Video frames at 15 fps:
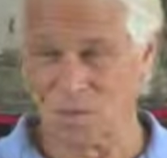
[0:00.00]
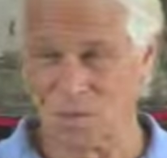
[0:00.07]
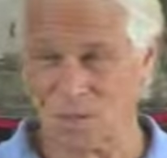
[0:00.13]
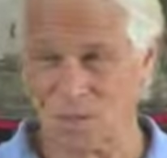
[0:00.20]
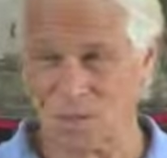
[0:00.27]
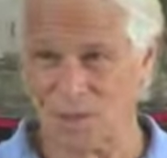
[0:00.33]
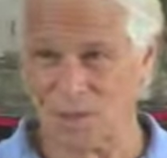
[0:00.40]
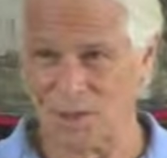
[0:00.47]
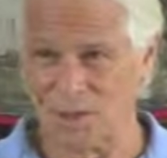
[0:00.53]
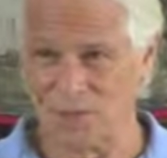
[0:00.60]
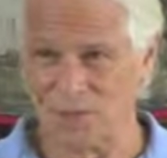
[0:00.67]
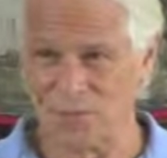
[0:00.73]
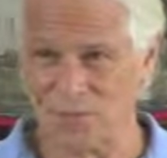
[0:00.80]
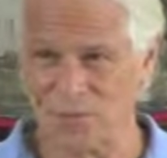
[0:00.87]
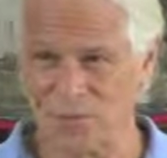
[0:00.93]
Right? The
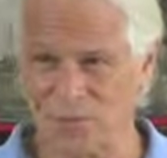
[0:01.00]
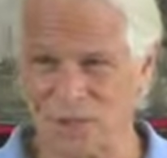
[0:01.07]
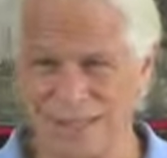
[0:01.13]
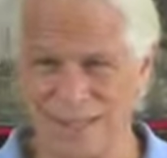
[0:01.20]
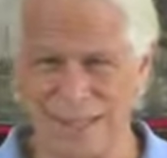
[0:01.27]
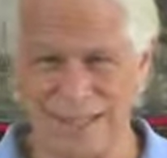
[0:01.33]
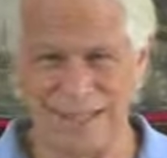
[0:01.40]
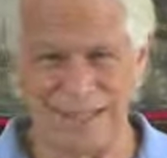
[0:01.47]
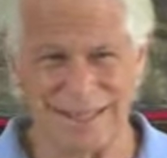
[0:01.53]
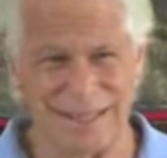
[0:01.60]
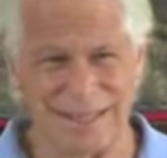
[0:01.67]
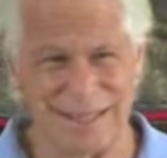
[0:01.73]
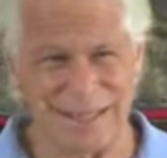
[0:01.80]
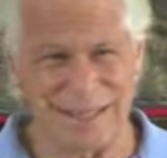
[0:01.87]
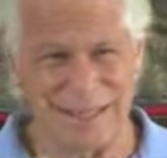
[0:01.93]

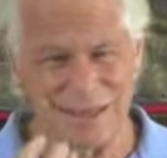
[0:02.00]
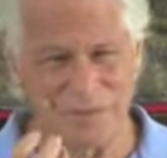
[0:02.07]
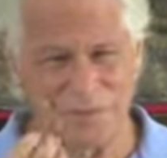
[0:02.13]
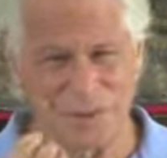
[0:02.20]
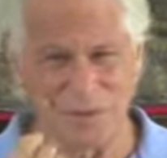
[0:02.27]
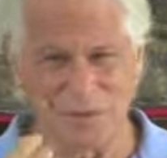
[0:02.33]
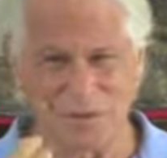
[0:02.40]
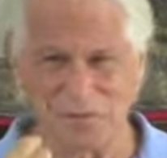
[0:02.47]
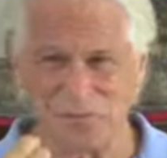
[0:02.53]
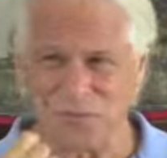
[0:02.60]
suffering comes